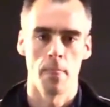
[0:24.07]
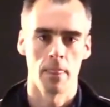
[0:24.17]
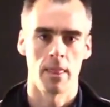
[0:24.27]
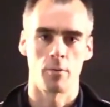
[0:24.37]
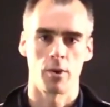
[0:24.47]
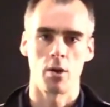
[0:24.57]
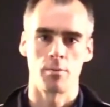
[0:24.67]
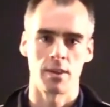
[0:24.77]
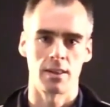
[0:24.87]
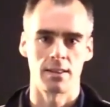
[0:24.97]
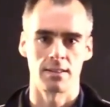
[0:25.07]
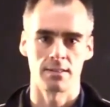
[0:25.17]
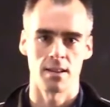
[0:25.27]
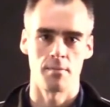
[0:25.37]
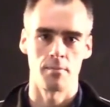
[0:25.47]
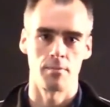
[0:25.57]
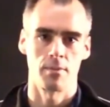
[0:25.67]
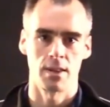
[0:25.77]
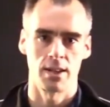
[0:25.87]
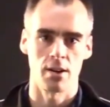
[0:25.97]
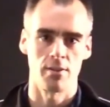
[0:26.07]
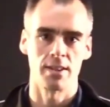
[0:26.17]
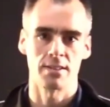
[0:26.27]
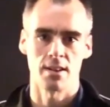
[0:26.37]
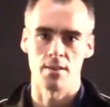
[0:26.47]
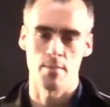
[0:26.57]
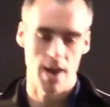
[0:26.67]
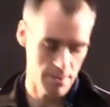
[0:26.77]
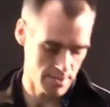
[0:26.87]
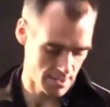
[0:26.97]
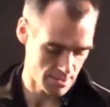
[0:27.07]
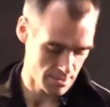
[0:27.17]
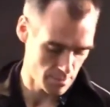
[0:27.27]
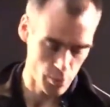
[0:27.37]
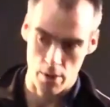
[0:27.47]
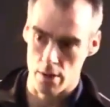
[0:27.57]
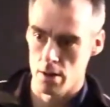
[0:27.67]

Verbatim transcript: that we hope that this, um, the derivation and the math is going to support.